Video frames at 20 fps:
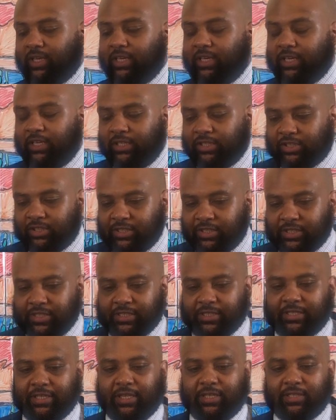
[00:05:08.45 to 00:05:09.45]
each
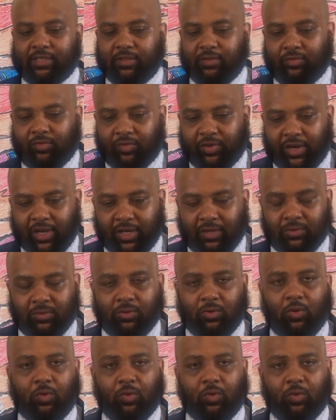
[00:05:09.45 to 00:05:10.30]
successive round